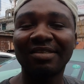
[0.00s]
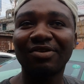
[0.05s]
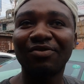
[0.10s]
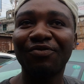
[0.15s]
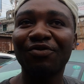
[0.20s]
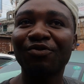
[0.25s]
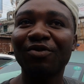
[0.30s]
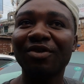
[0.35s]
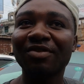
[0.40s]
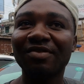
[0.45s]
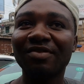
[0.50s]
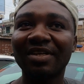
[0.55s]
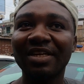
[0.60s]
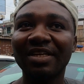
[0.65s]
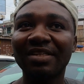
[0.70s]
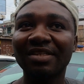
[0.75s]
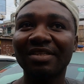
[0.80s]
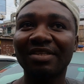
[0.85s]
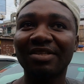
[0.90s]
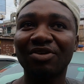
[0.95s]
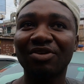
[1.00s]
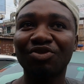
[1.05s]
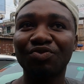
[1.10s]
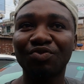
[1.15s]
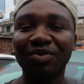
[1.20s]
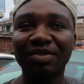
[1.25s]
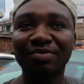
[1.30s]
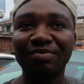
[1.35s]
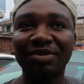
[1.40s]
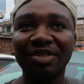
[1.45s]
So if you want to get in
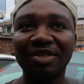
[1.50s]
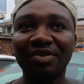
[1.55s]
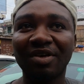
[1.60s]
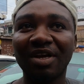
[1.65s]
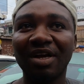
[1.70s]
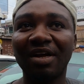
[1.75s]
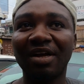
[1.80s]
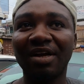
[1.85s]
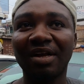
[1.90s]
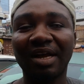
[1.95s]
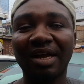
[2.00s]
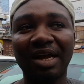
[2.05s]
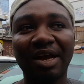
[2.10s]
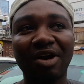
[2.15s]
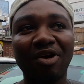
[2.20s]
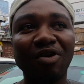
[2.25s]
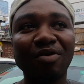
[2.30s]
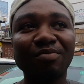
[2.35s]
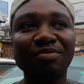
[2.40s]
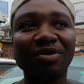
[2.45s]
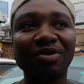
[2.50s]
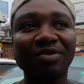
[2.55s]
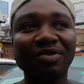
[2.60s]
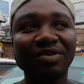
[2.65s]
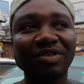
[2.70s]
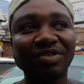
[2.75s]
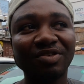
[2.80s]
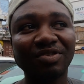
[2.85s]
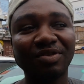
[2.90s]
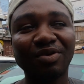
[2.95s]
touch with me, you can call me
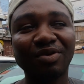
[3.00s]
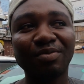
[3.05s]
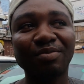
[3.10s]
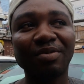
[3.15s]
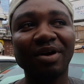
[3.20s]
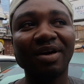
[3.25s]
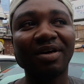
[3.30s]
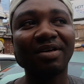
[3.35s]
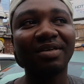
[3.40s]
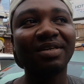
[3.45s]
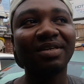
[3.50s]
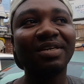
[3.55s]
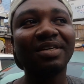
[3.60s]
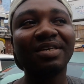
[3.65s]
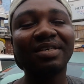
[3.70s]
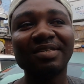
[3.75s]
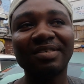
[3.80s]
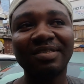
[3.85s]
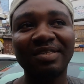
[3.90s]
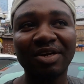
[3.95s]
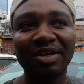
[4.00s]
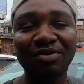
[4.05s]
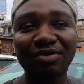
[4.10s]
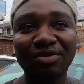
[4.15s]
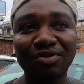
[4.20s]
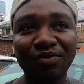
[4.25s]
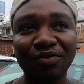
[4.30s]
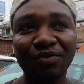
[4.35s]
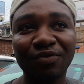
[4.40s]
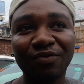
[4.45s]
on this number
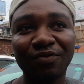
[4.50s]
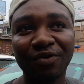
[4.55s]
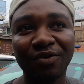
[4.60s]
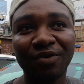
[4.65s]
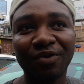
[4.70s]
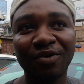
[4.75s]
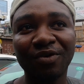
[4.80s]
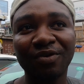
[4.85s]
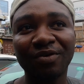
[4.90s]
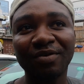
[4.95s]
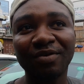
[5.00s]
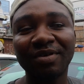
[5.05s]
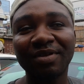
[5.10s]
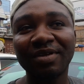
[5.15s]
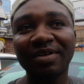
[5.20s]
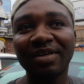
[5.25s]
024-98-233-45.